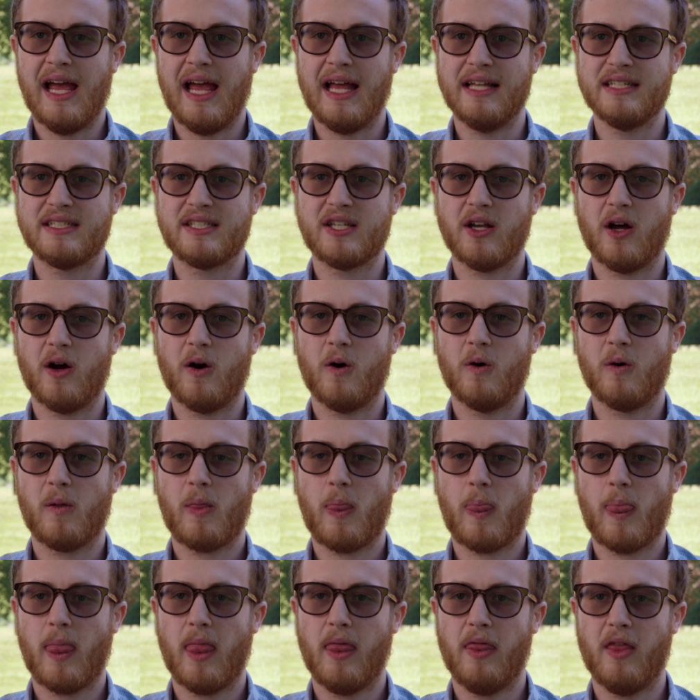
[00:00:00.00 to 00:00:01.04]
And so
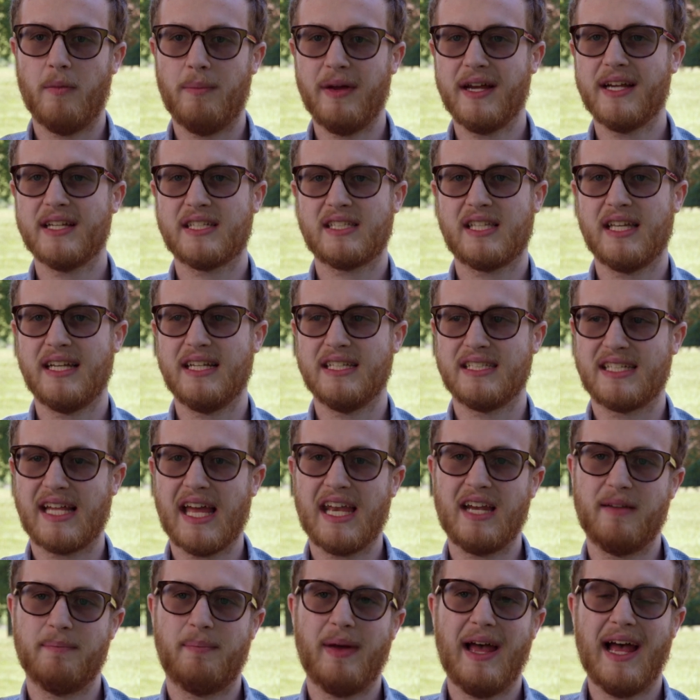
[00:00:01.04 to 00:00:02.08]
the biggest thing is
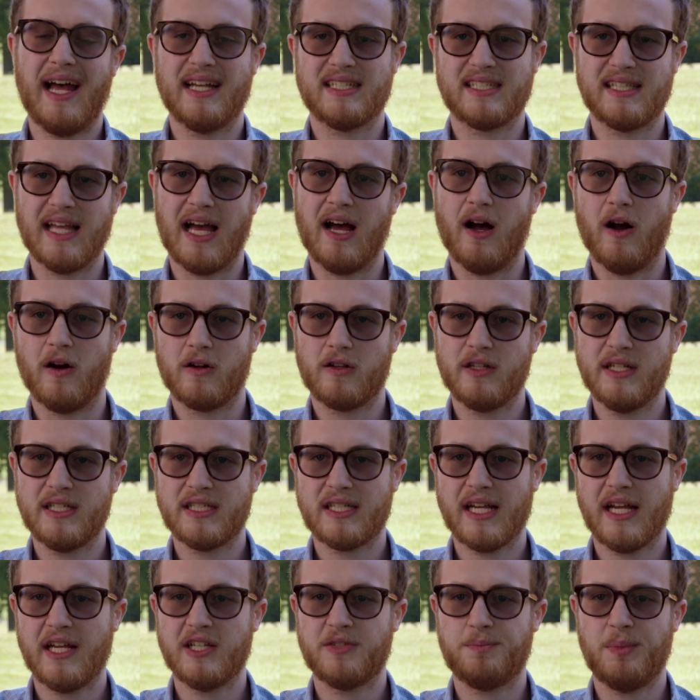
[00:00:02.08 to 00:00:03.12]
getting past that ugly
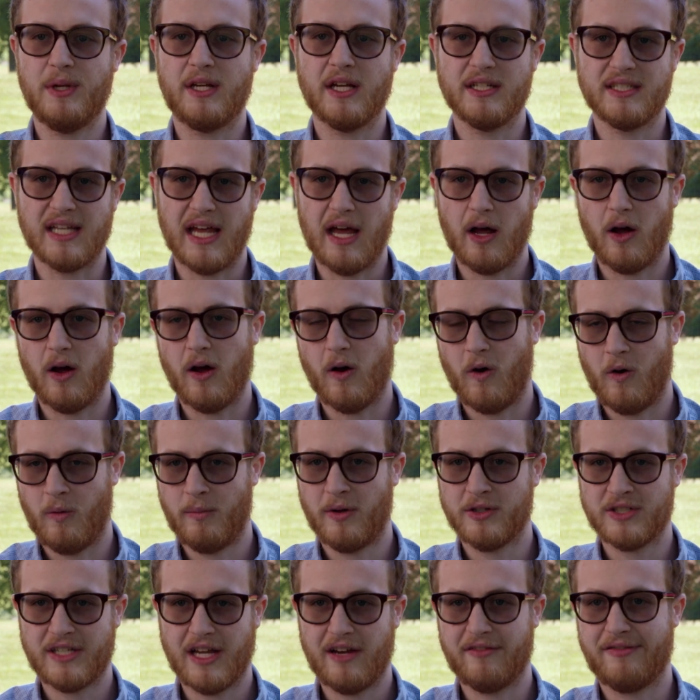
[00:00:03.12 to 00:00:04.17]
stage, because
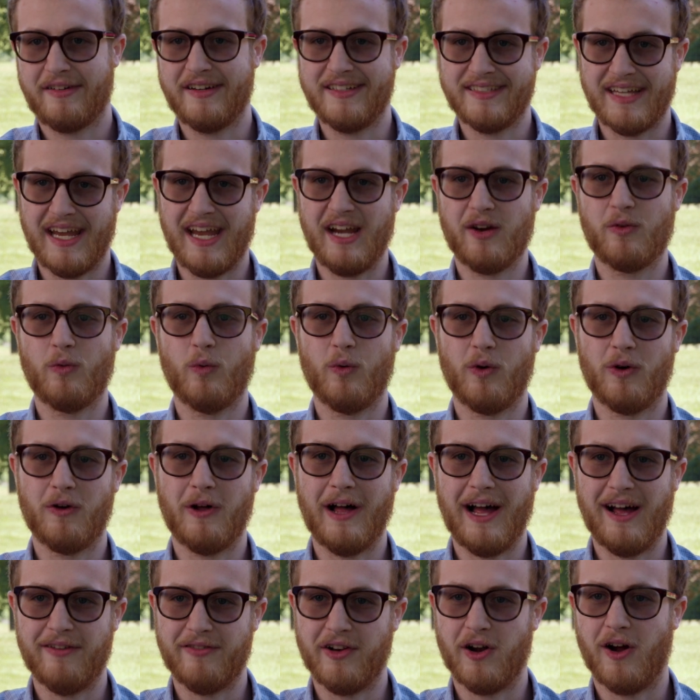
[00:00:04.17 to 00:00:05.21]
almost every tank will
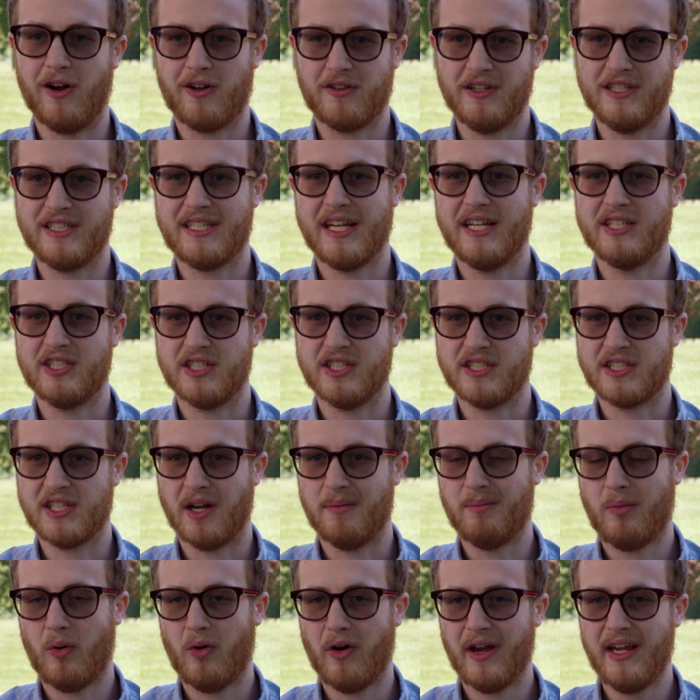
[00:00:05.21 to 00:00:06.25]
have an ugly stage at
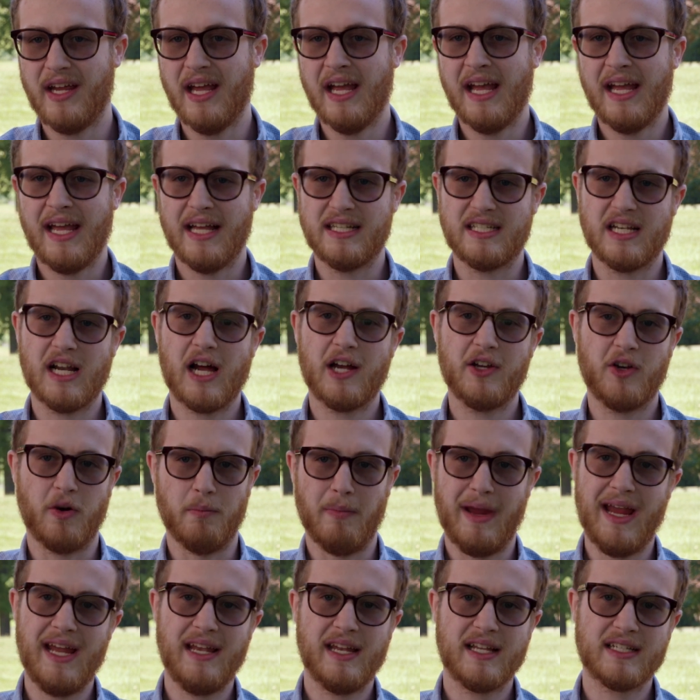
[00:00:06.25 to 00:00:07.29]
some point. It's not your
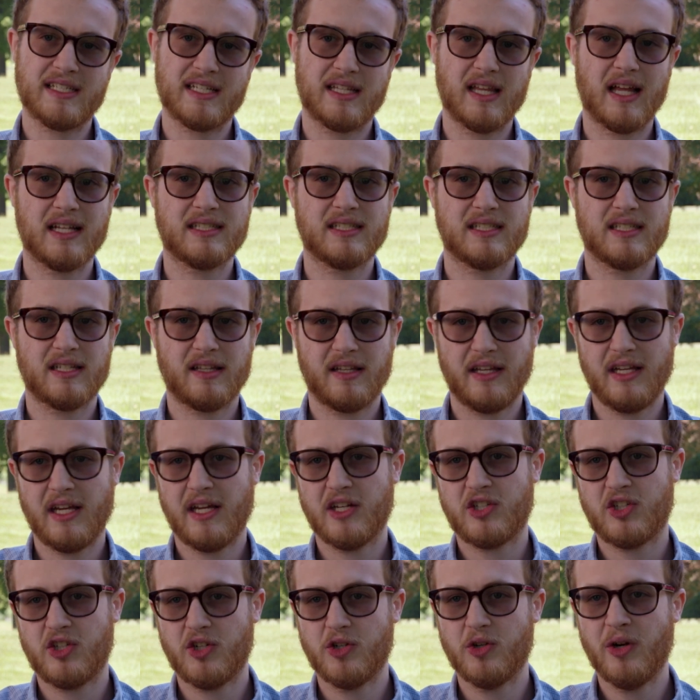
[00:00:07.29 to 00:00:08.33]
maintenance that's the
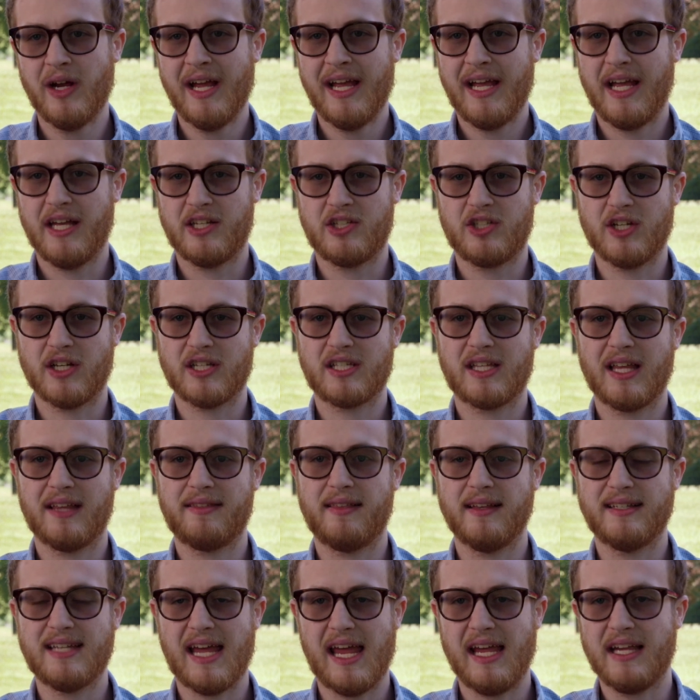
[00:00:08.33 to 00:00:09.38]
issue, it's just that
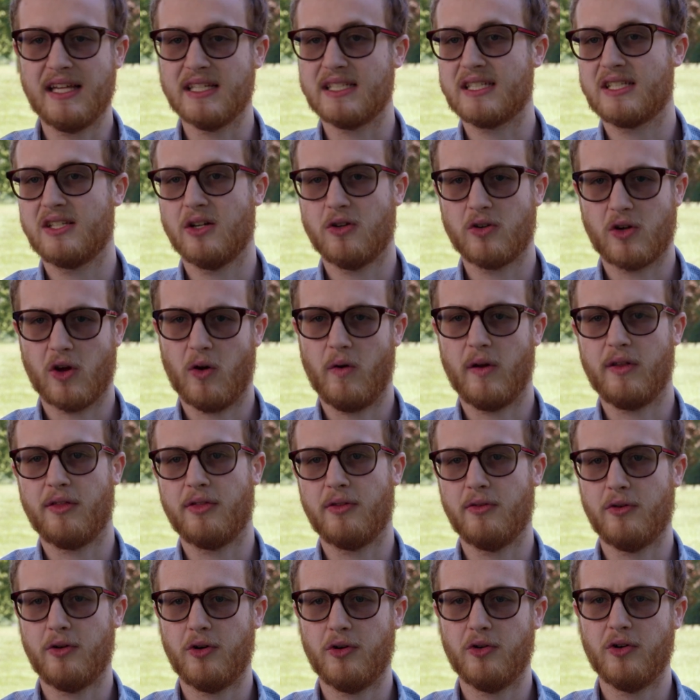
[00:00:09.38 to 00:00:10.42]
the tank is still going
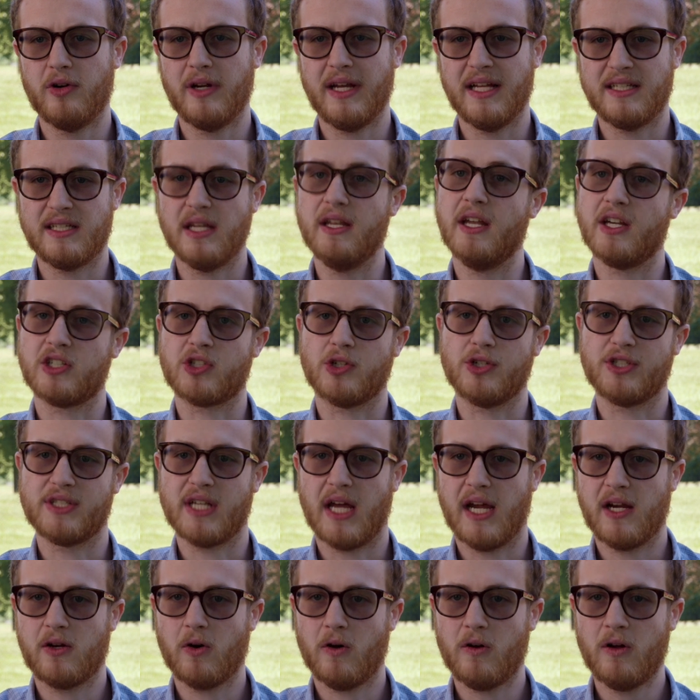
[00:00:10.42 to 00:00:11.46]
through its initial
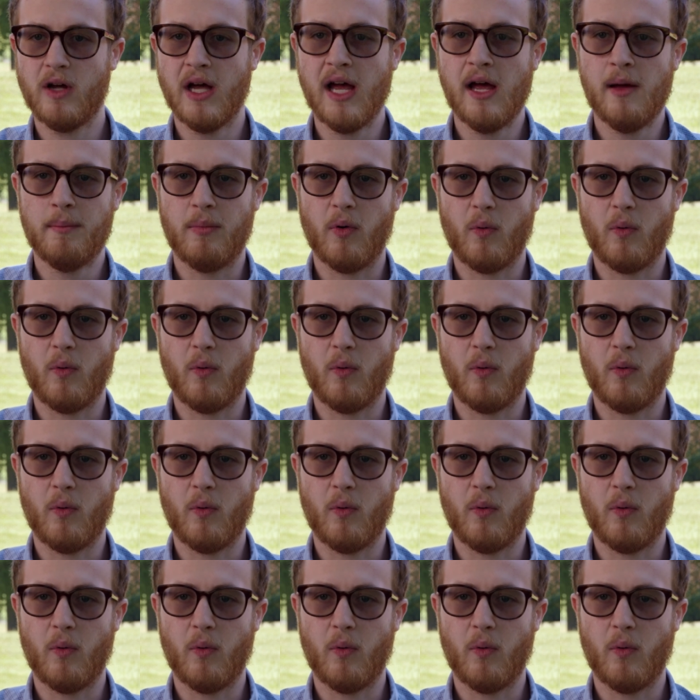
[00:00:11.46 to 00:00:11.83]
cycle.